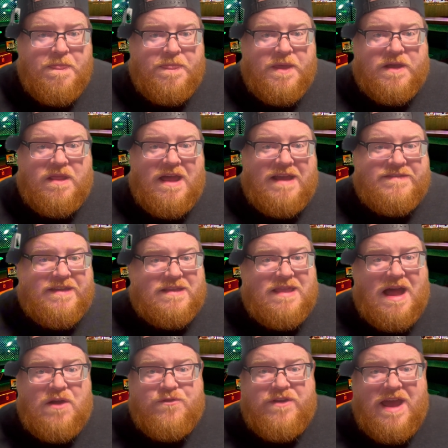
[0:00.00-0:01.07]
The classic
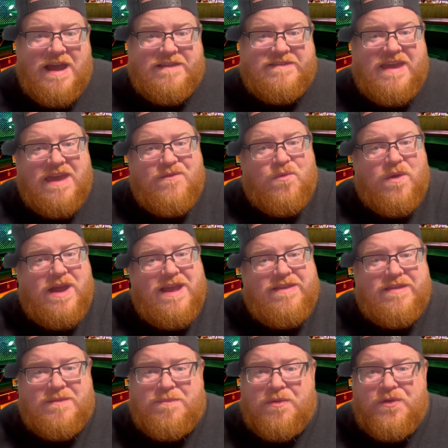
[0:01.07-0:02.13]
lounge acts gave way
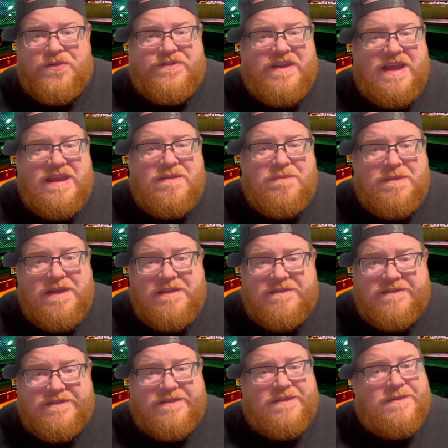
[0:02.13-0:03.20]
to the pulsating
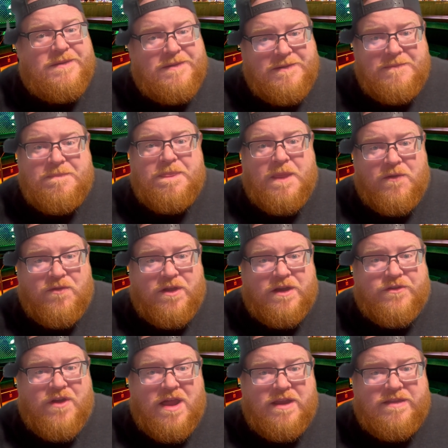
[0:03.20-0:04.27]
beats of
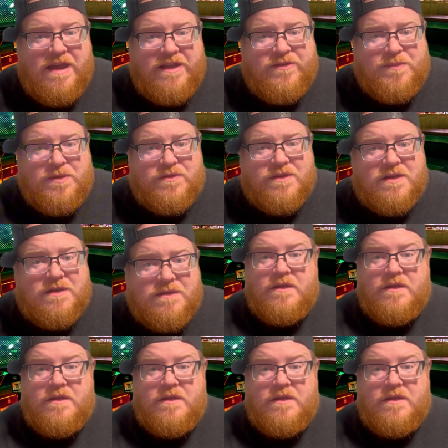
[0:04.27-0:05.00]
electronic dance music.